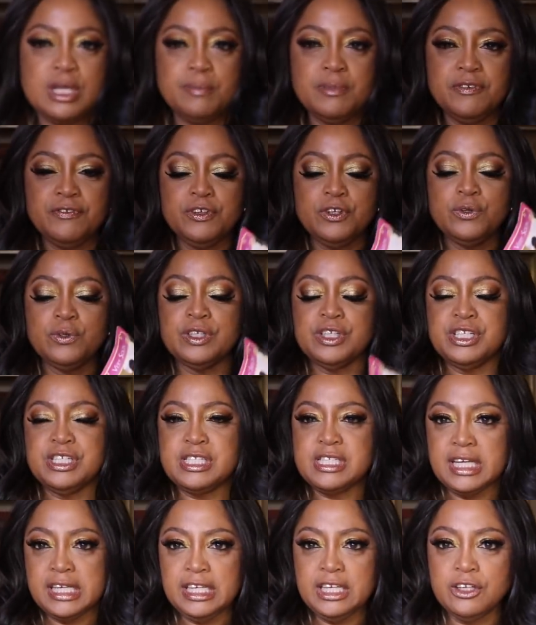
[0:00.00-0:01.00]
some of you are
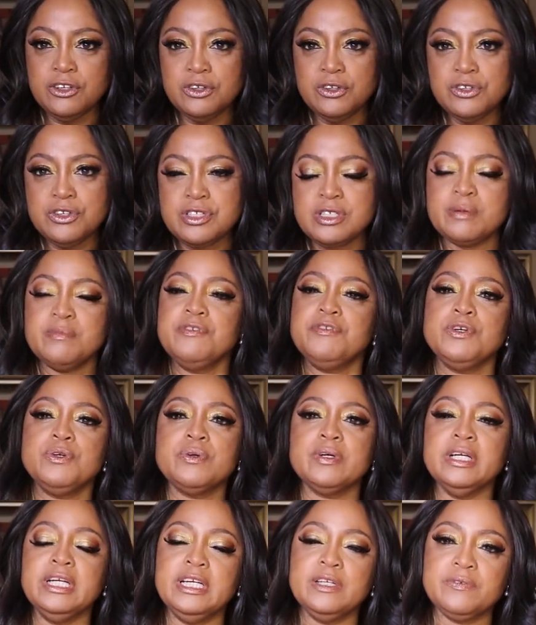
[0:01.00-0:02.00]
single, some of
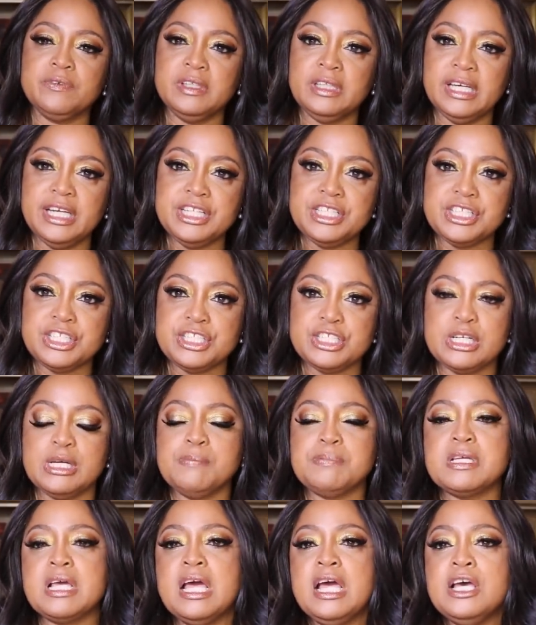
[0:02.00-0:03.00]
you are in
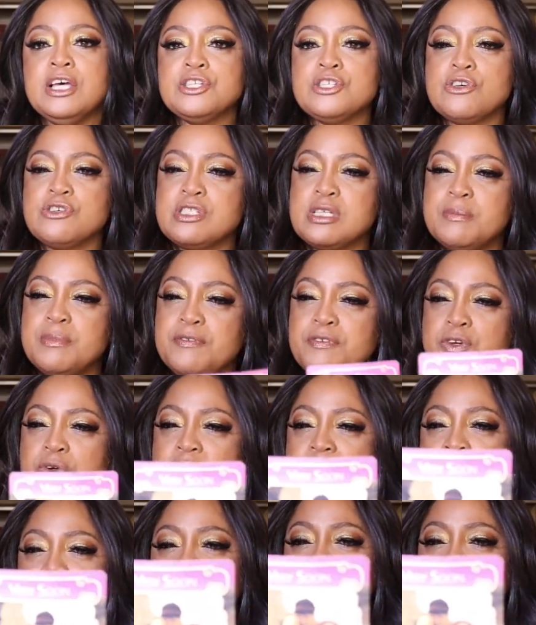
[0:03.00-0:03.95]
relationships. So some of you